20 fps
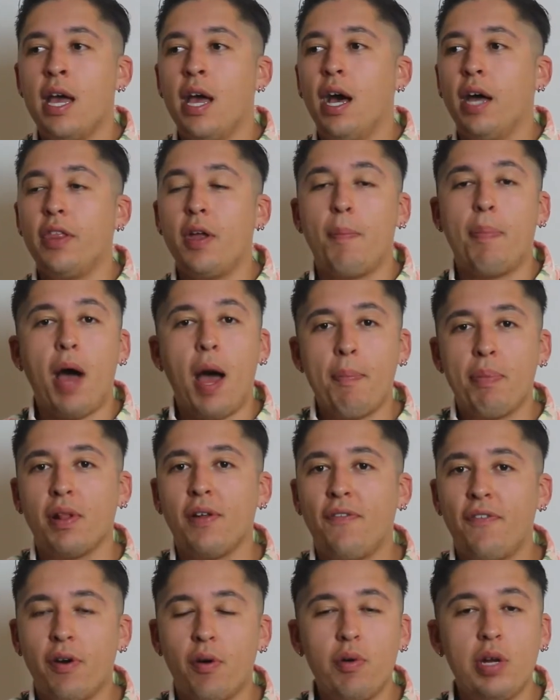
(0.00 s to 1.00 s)
They're popular
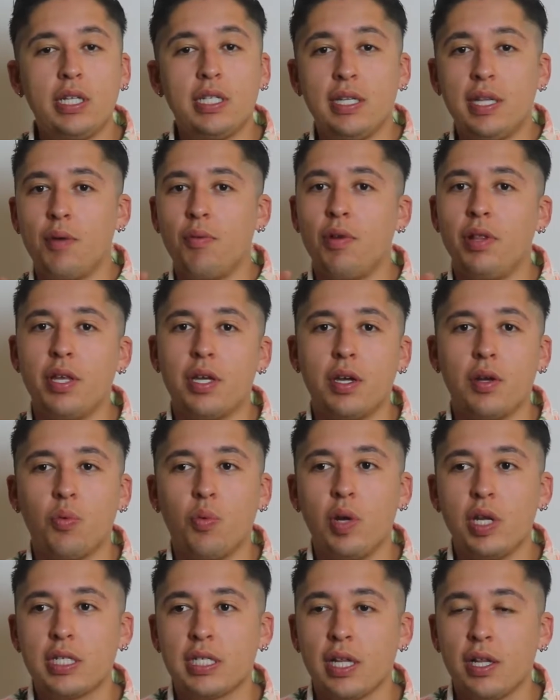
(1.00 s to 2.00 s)
for a reason. They're really good
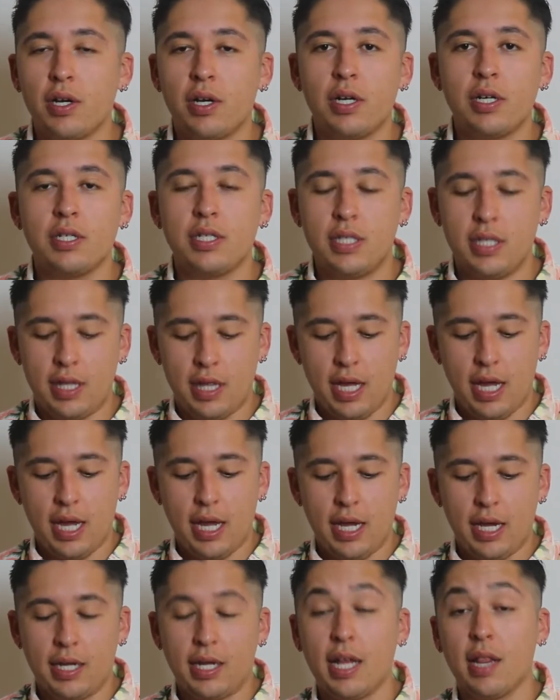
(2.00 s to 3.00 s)
whistlers.
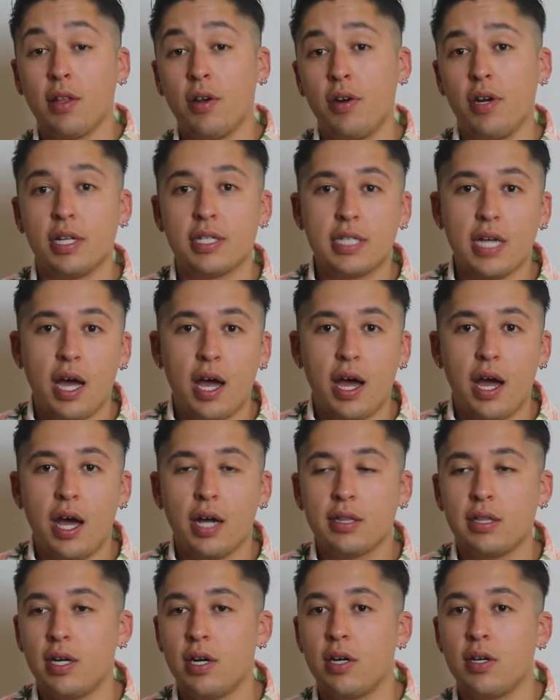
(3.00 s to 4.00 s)
They can learn to
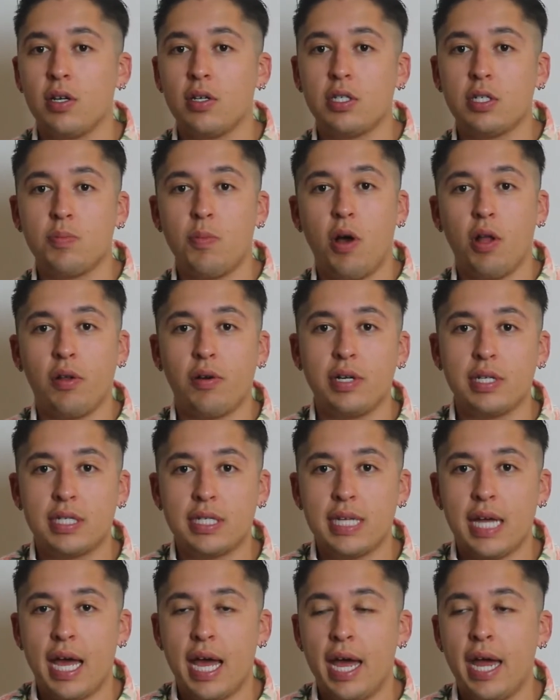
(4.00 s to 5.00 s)
talk. They're smaller in
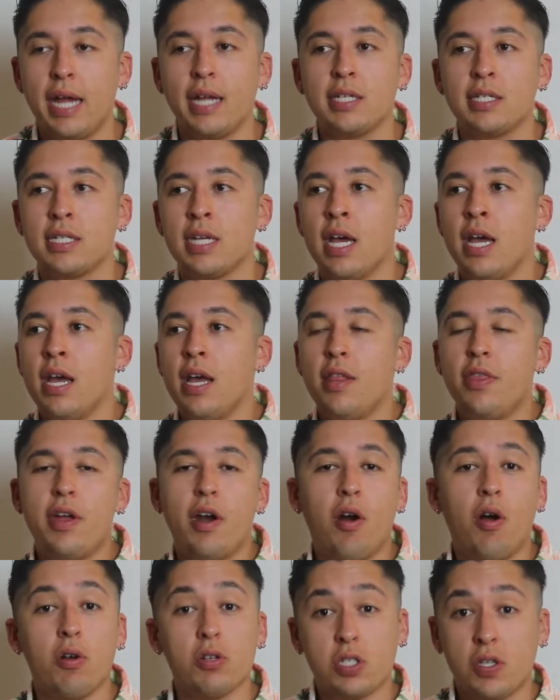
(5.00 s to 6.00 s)
size. They're
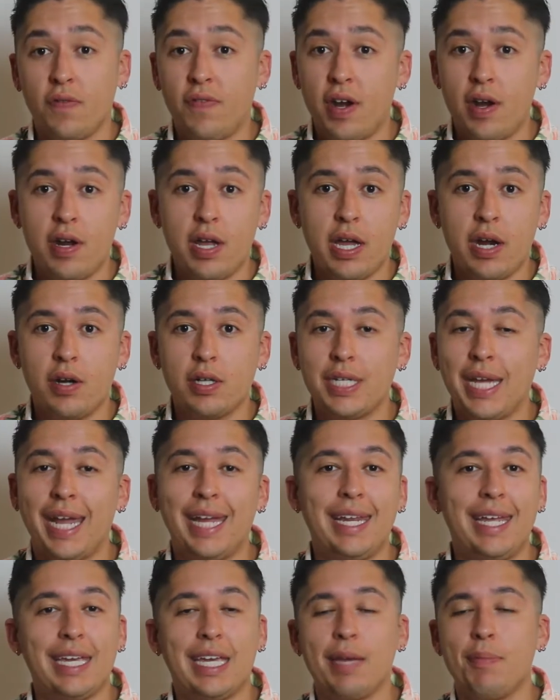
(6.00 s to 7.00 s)
also very
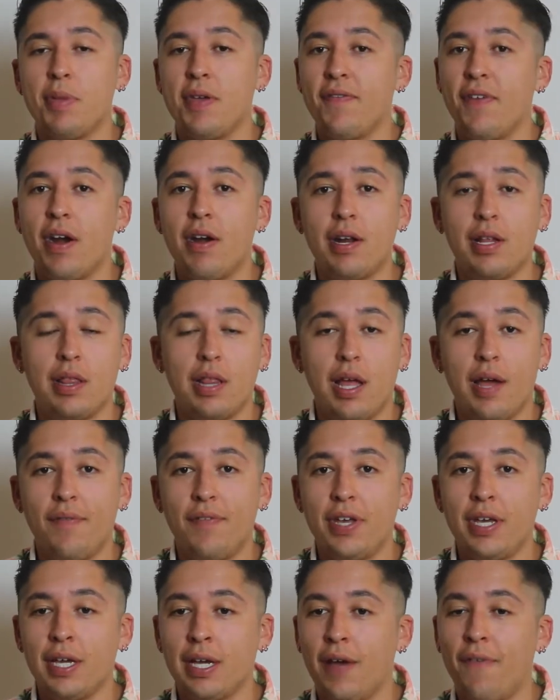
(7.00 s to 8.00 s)
entertaining, can be very
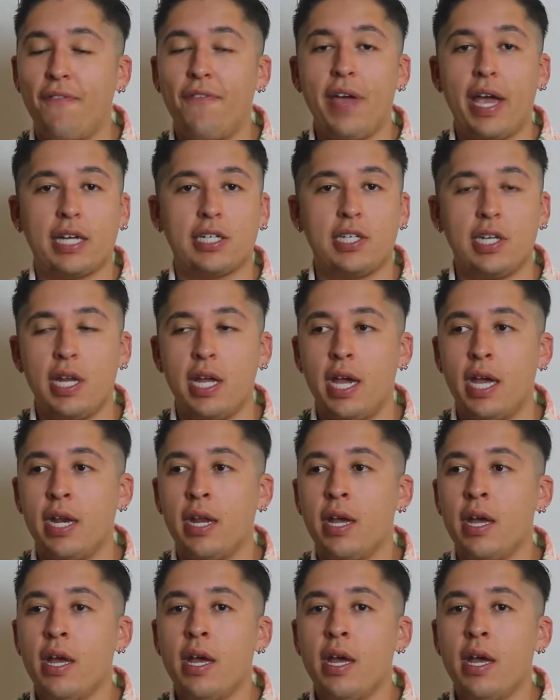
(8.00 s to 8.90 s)
loving, affectionate,